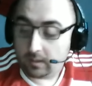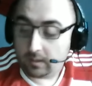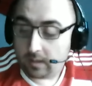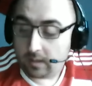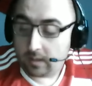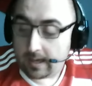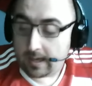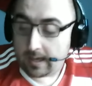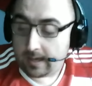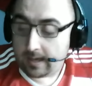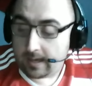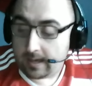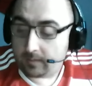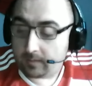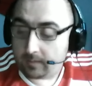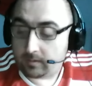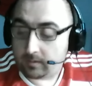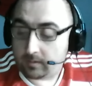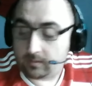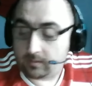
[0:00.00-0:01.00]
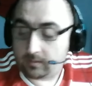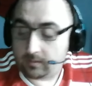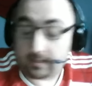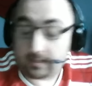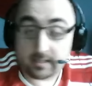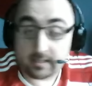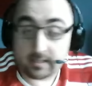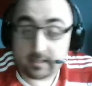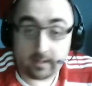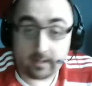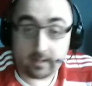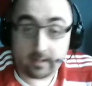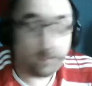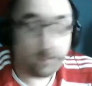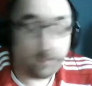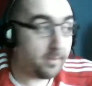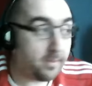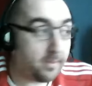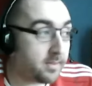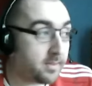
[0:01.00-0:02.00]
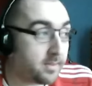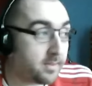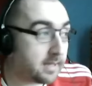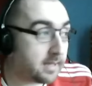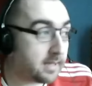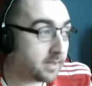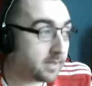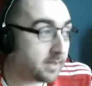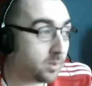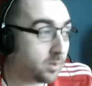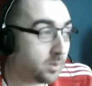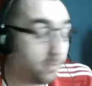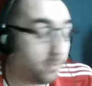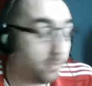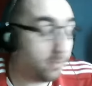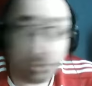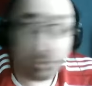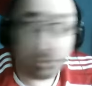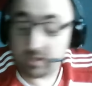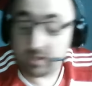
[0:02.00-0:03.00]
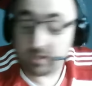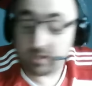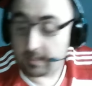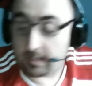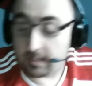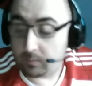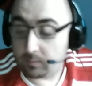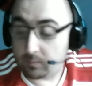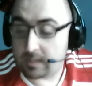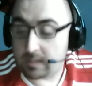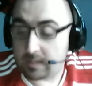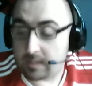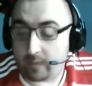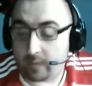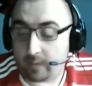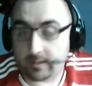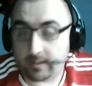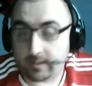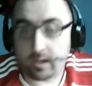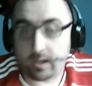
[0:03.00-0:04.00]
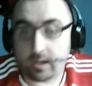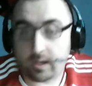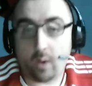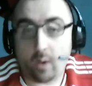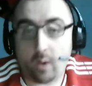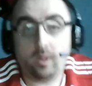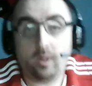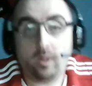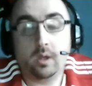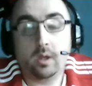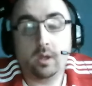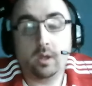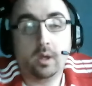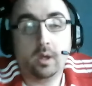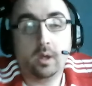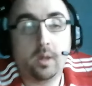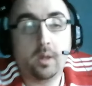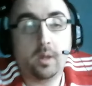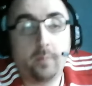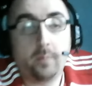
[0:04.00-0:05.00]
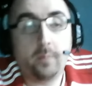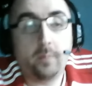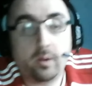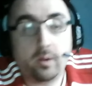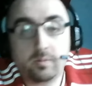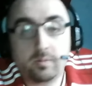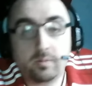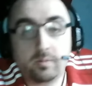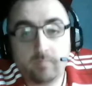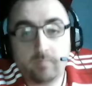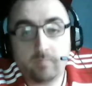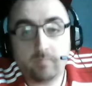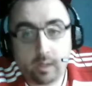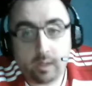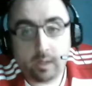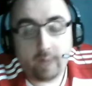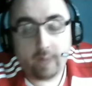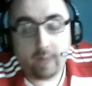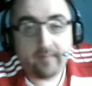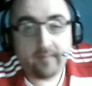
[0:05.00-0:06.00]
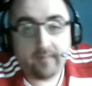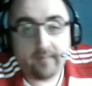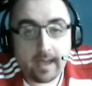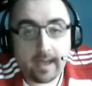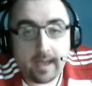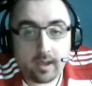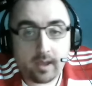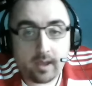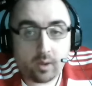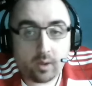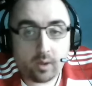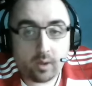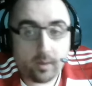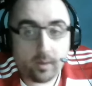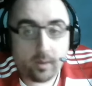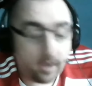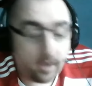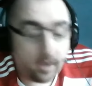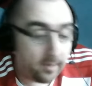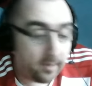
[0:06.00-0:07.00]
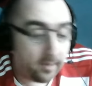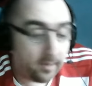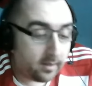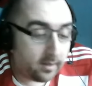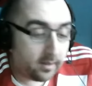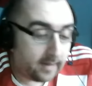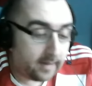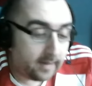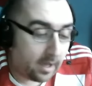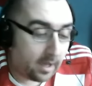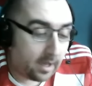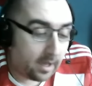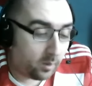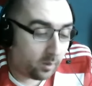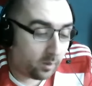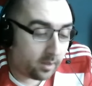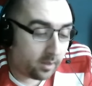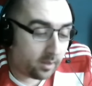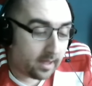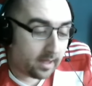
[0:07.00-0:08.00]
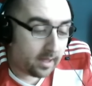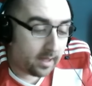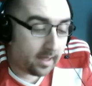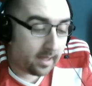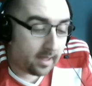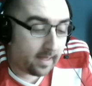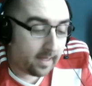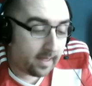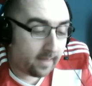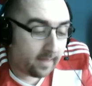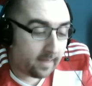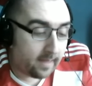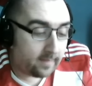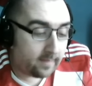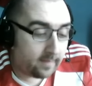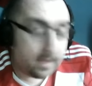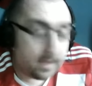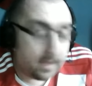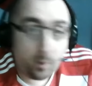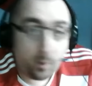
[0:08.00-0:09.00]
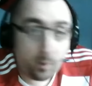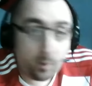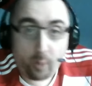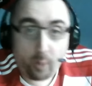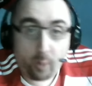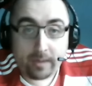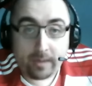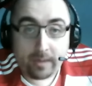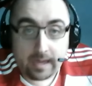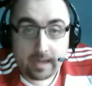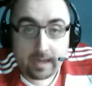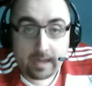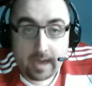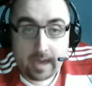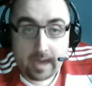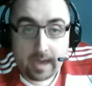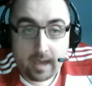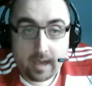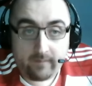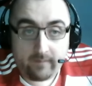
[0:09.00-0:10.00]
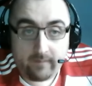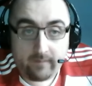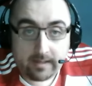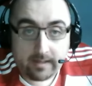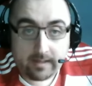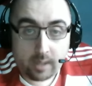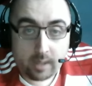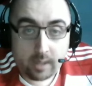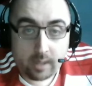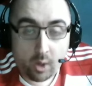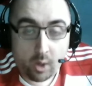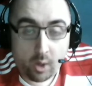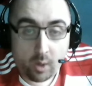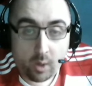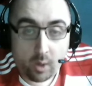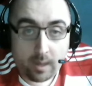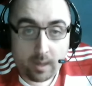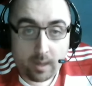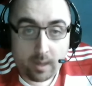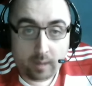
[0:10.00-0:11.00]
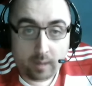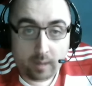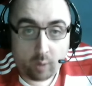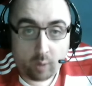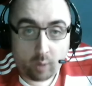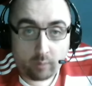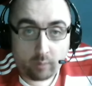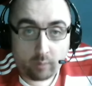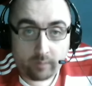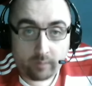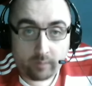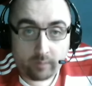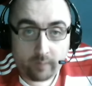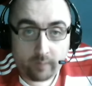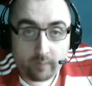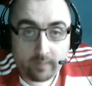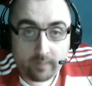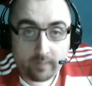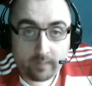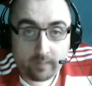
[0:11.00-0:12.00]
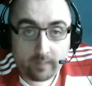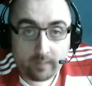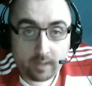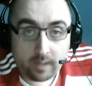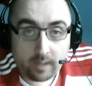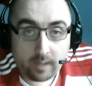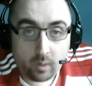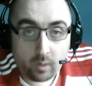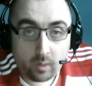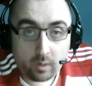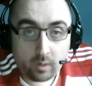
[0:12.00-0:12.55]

Like I say, I might be busy next week, but we'll see. We'll see how things go. But look out for that coming up. Now, there will be a Raw review video